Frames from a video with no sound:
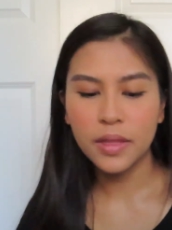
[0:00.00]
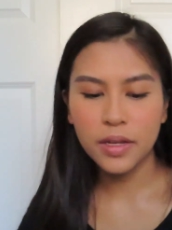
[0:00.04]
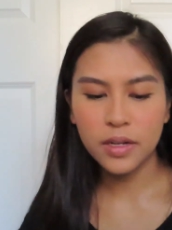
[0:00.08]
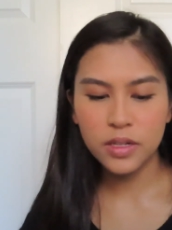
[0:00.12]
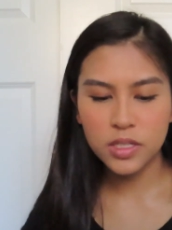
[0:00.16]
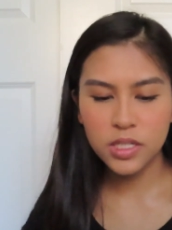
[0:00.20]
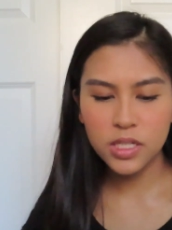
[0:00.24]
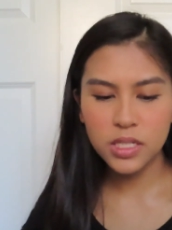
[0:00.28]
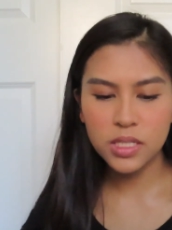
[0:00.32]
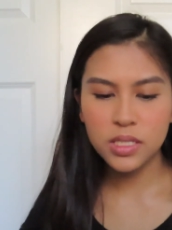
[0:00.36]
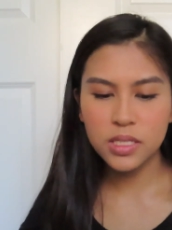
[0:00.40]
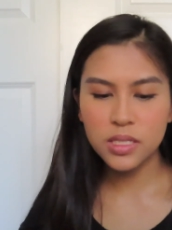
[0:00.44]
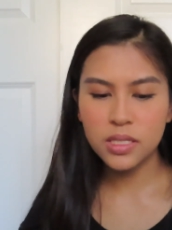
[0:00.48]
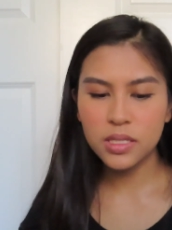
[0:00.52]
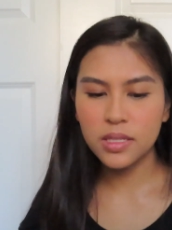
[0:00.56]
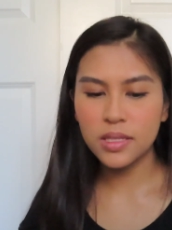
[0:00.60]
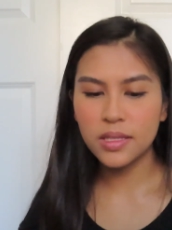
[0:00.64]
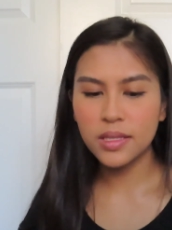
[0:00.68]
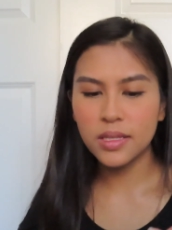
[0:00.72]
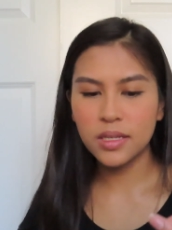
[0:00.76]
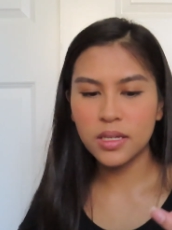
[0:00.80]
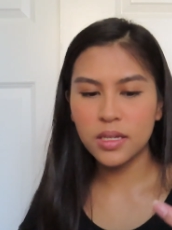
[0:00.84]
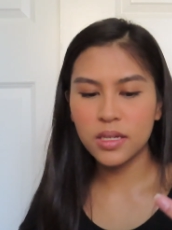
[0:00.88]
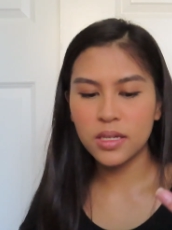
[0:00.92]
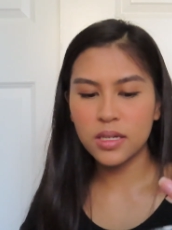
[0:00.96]
they're just
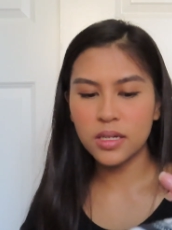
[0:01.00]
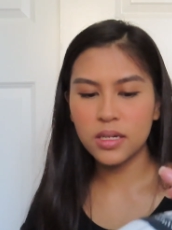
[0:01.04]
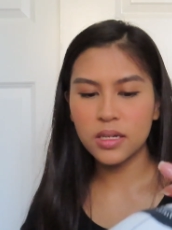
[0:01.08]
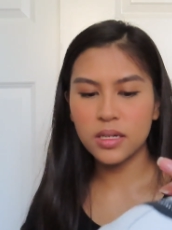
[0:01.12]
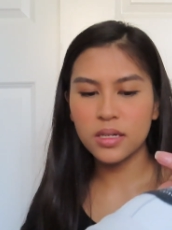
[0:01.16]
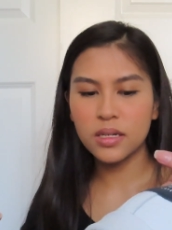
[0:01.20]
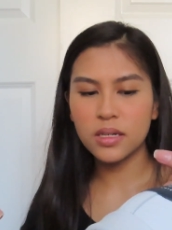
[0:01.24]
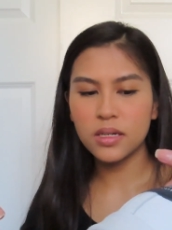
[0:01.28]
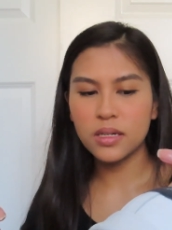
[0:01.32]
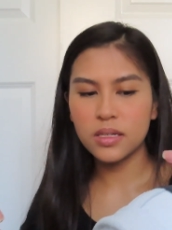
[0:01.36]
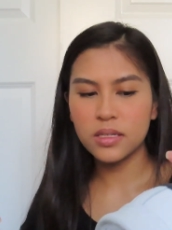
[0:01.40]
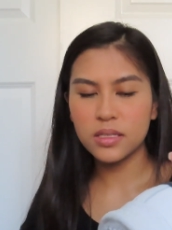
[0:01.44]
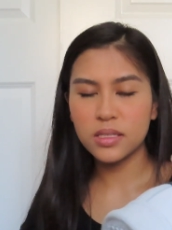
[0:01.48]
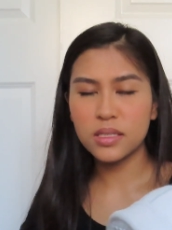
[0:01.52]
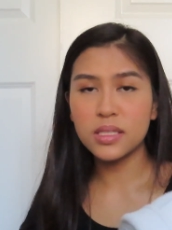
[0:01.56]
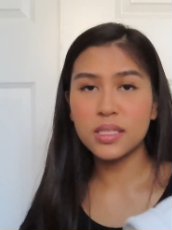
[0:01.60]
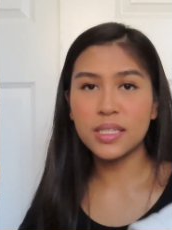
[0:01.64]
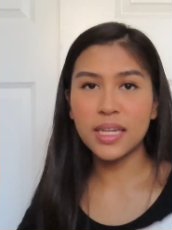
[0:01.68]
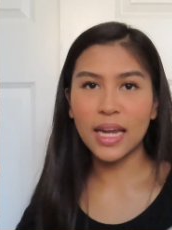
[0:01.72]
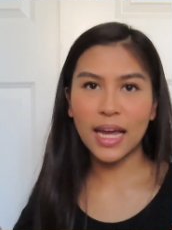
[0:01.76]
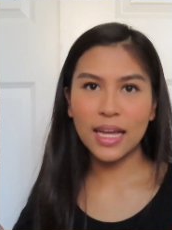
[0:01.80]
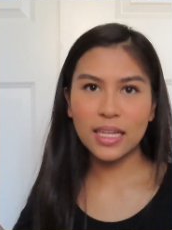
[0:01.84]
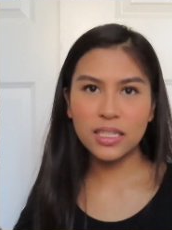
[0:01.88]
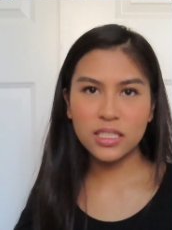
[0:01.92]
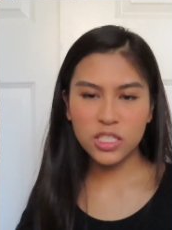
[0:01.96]
the
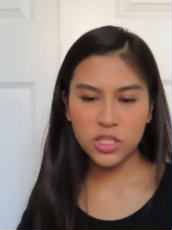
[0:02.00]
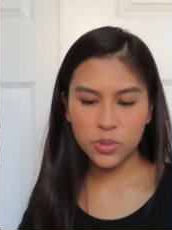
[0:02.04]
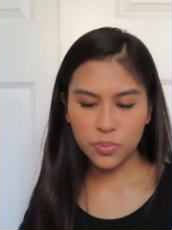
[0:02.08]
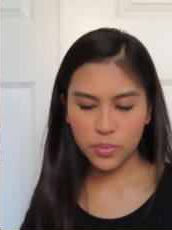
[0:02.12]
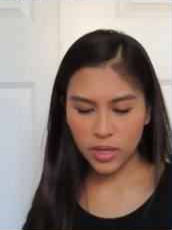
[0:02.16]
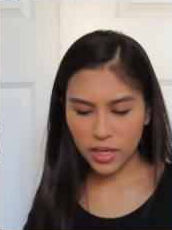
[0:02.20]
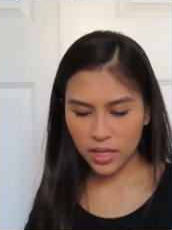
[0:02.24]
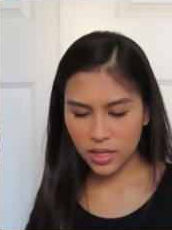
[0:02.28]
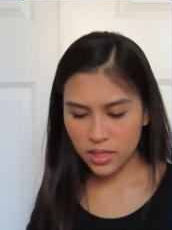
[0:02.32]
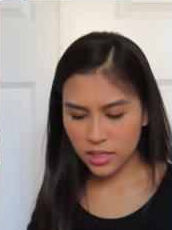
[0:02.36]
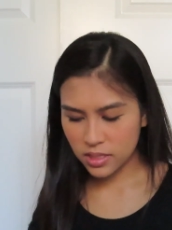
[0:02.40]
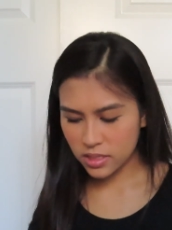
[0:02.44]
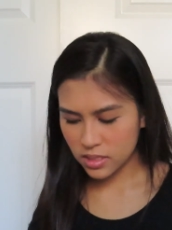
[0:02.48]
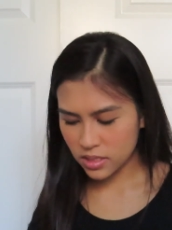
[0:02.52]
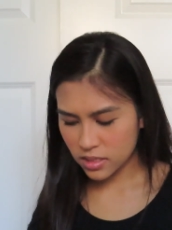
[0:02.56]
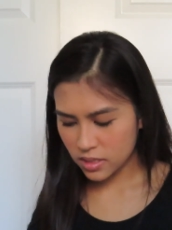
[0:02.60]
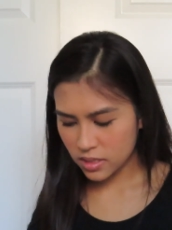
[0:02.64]
Stan Smiths